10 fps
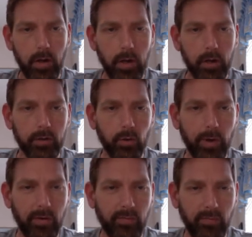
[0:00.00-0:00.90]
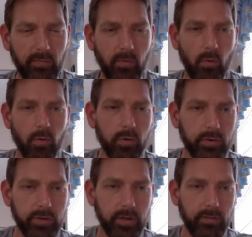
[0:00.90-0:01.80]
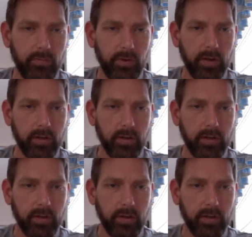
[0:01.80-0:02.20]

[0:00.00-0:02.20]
So we had 4 sig figs